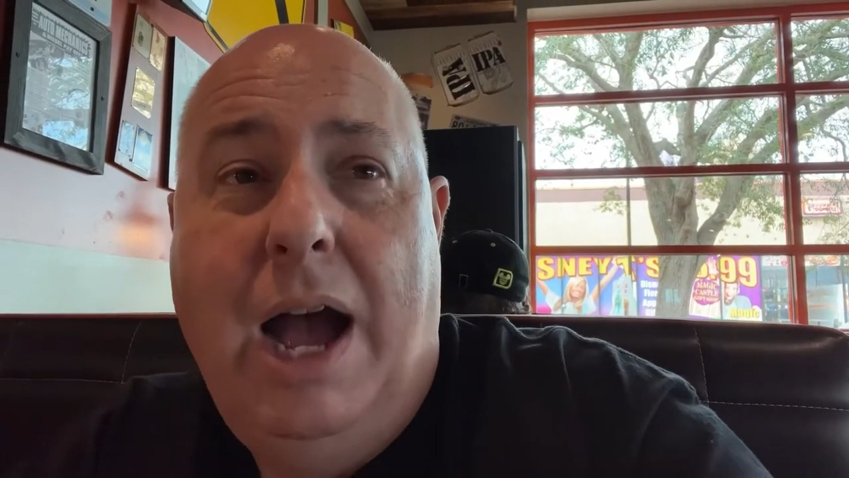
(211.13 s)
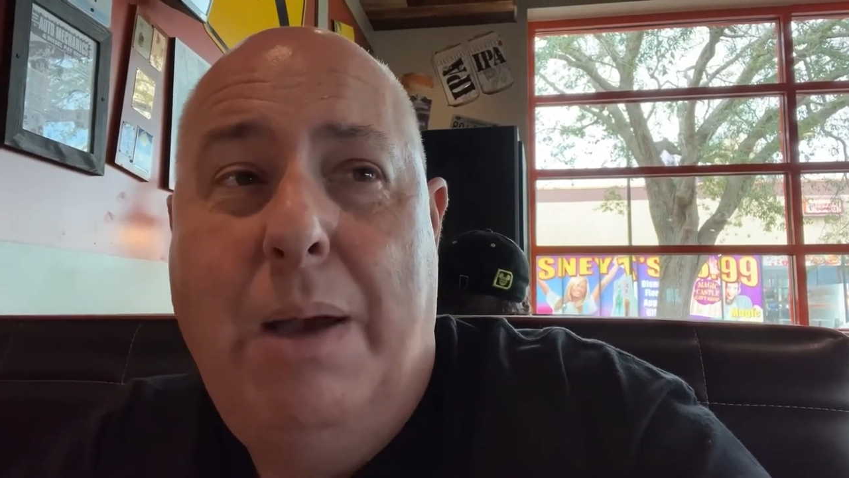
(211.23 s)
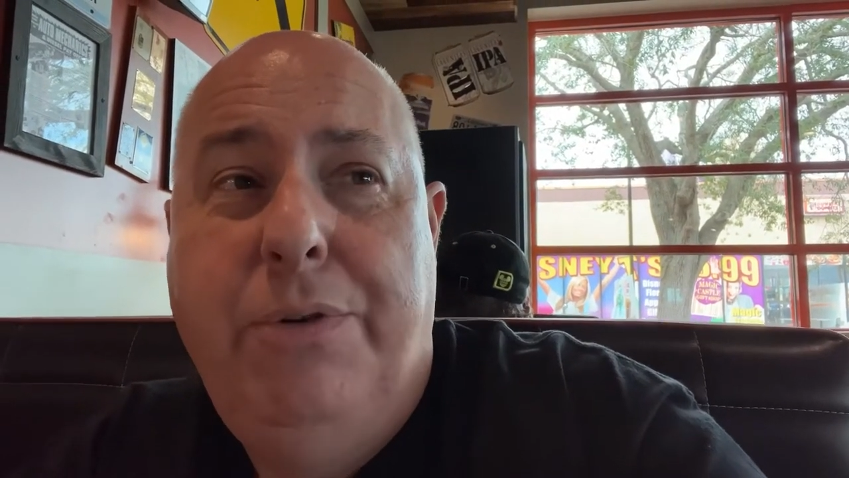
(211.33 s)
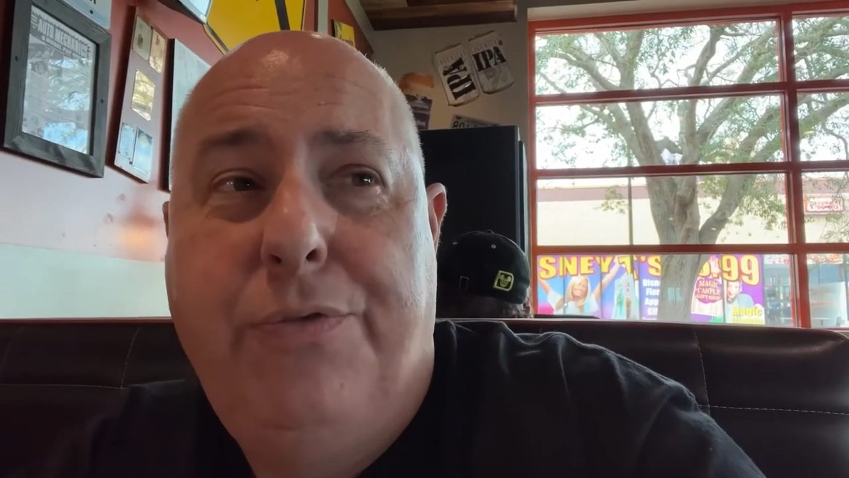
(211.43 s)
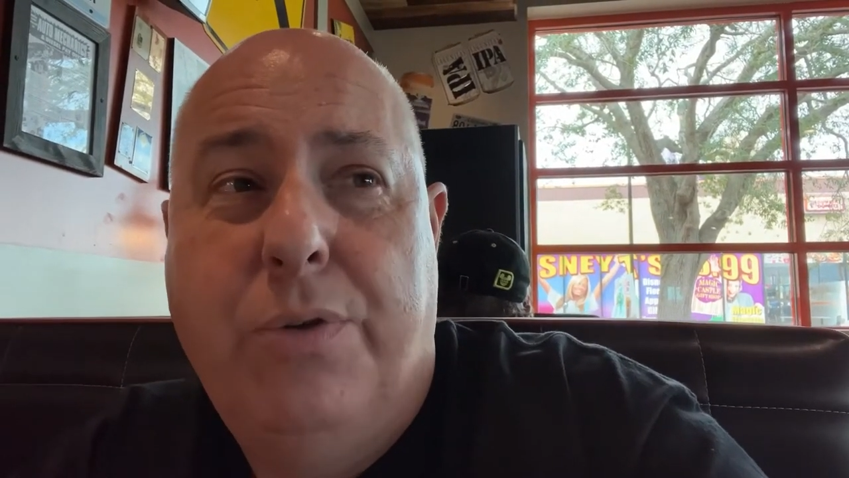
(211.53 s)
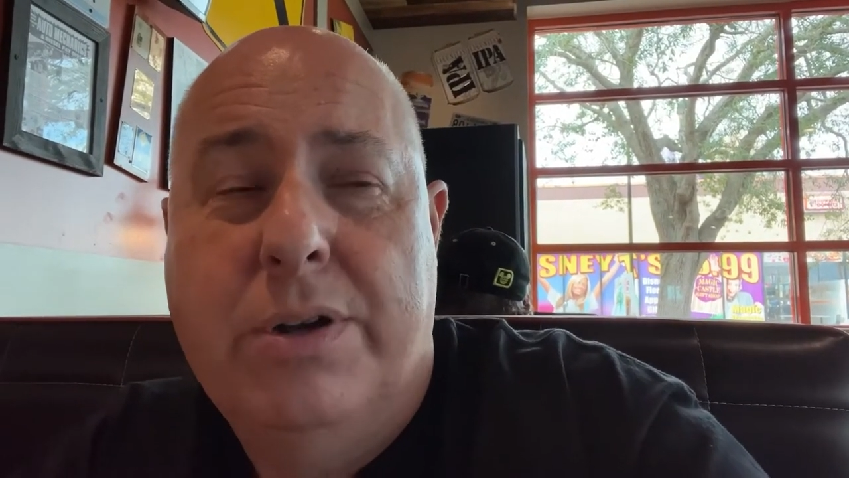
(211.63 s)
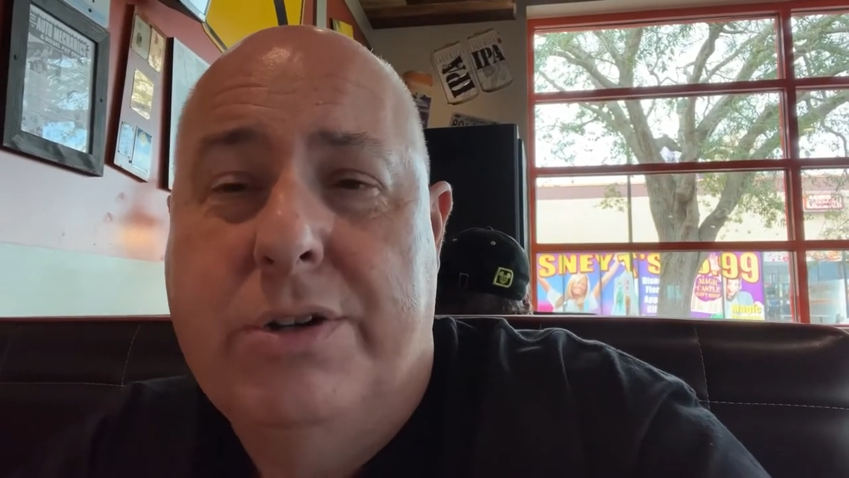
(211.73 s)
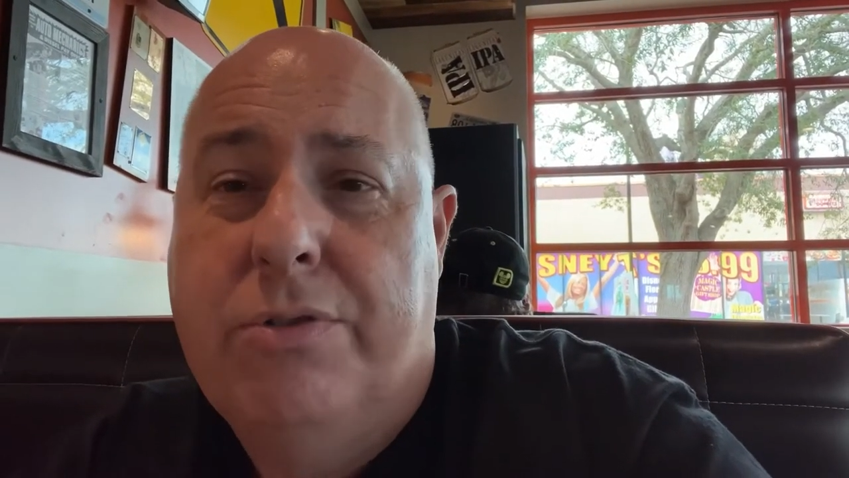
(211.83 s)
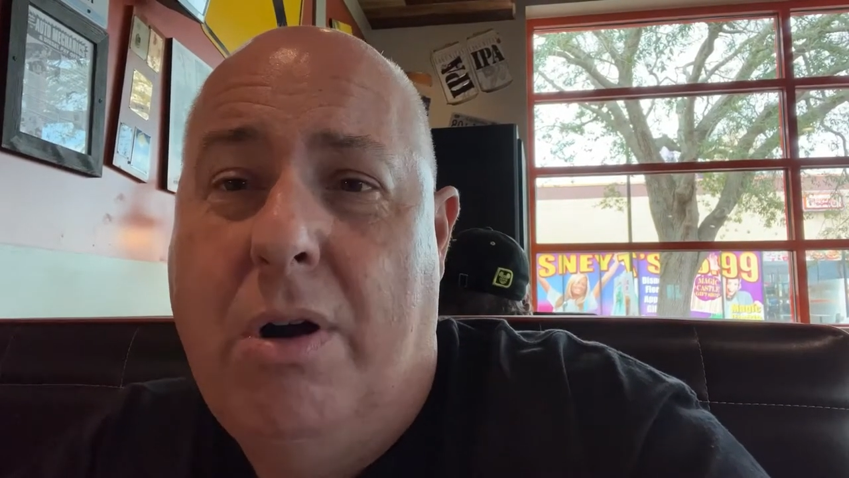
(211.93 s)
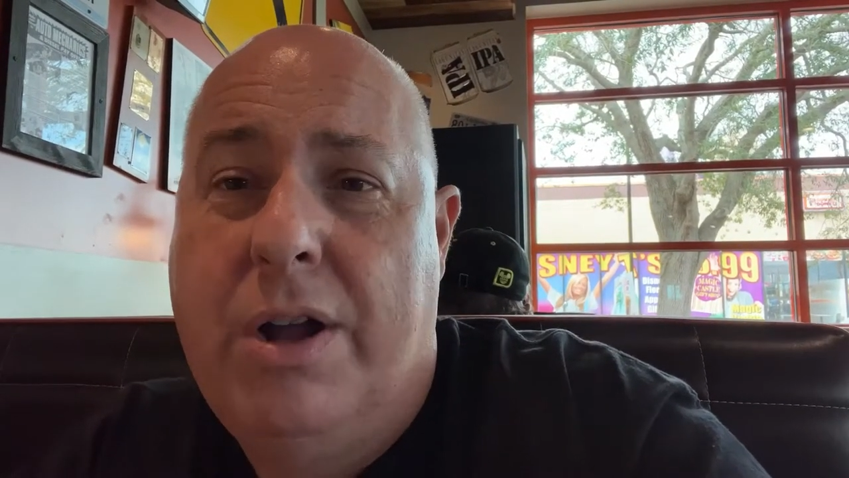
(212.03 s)
I mean, Ford
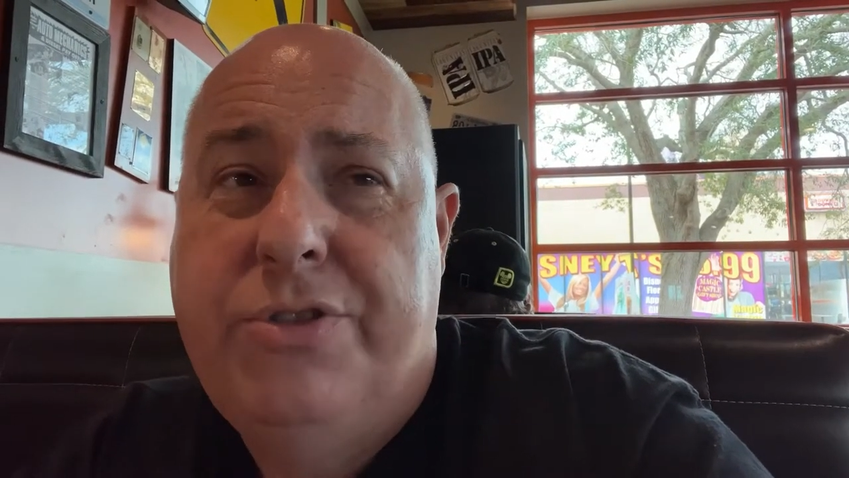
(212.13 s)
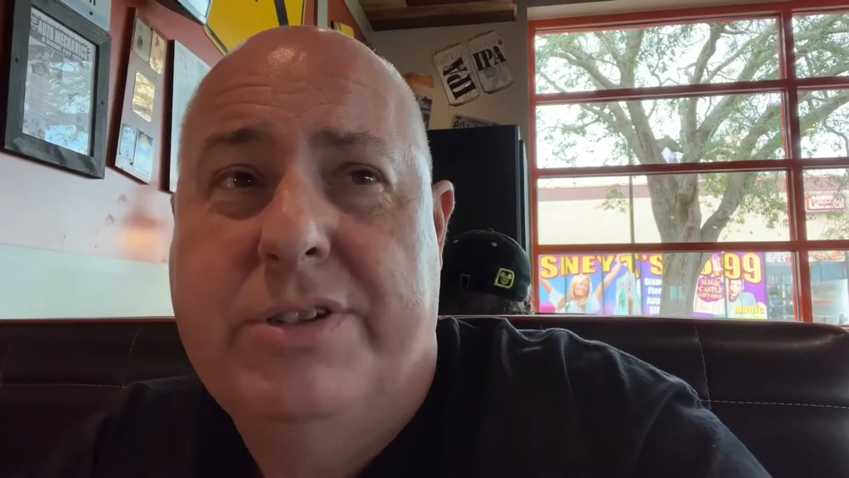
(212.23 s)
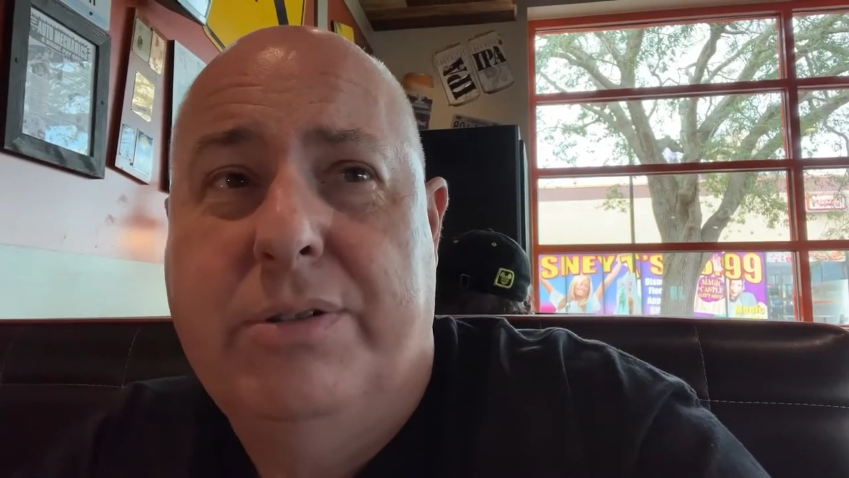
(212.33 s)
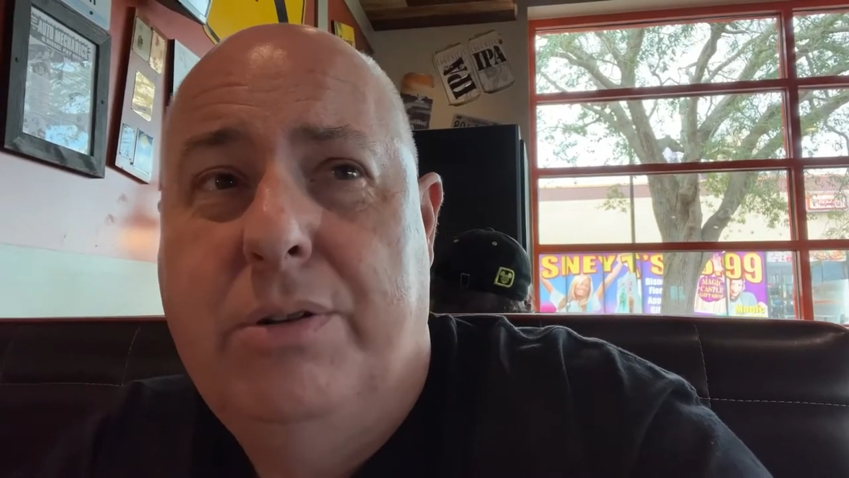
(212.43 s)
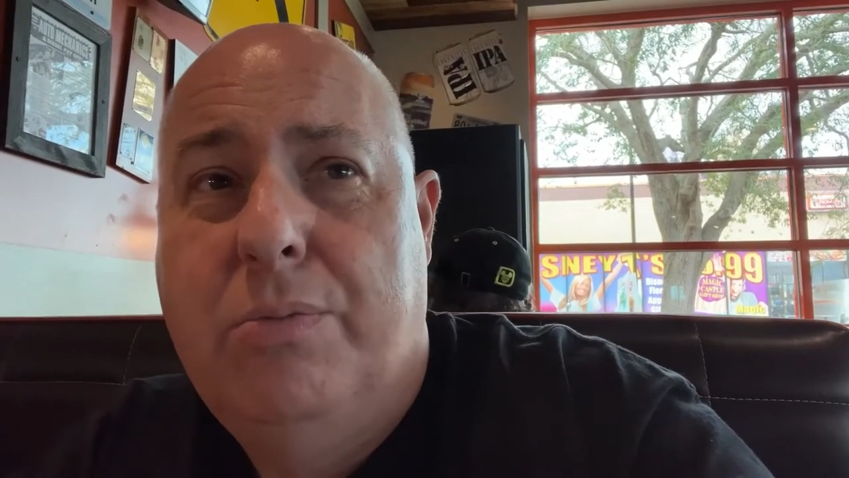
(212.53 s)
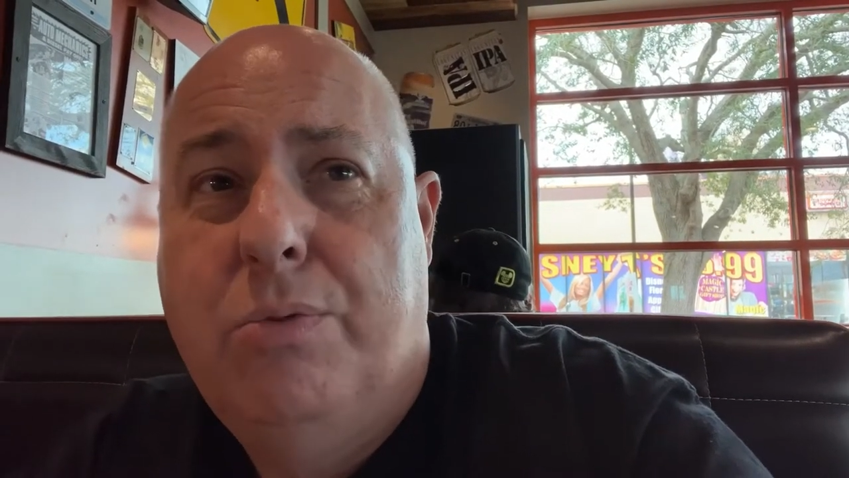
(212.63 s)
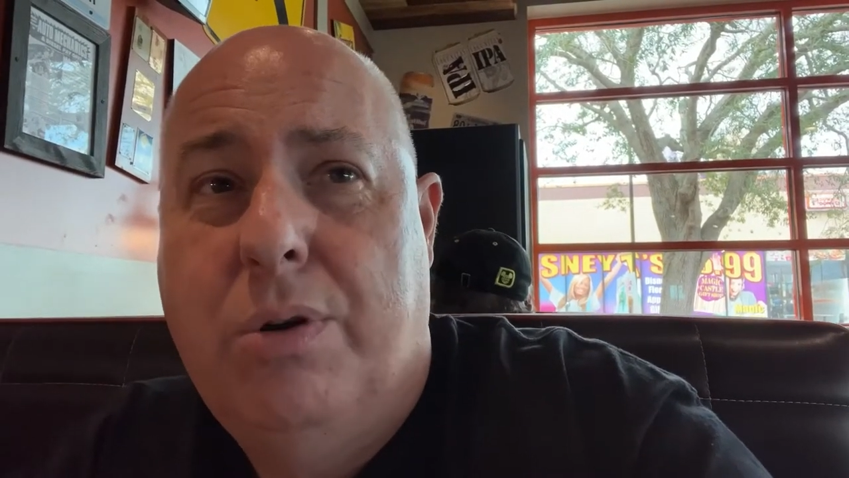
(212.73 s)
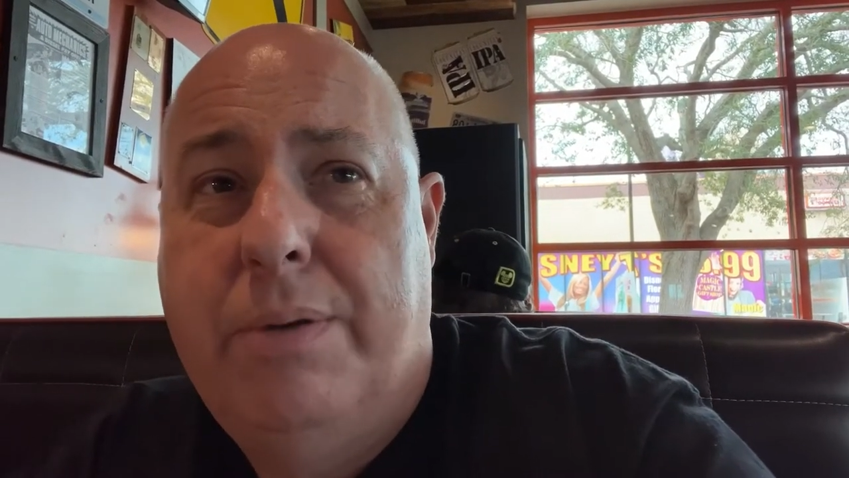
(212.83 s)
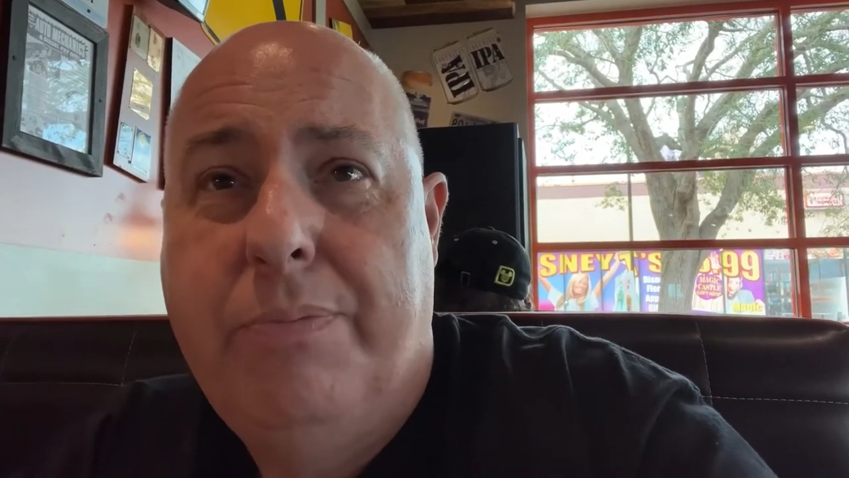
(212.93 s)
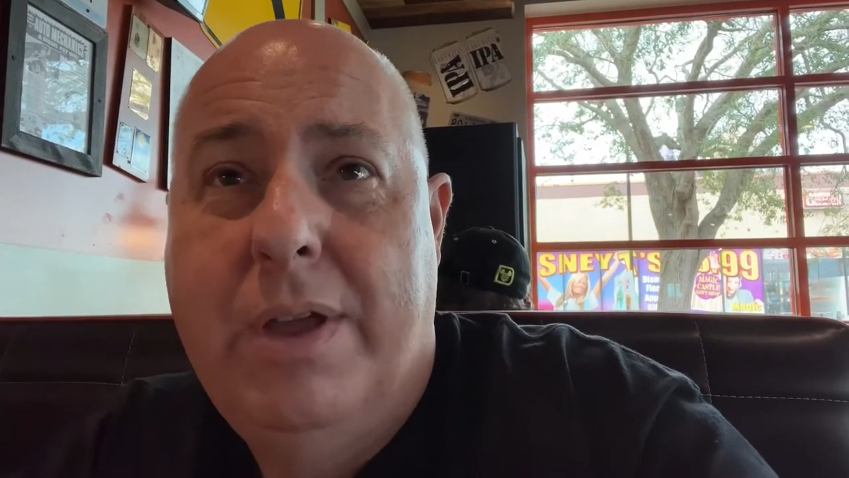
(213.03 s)
Garage is a little more,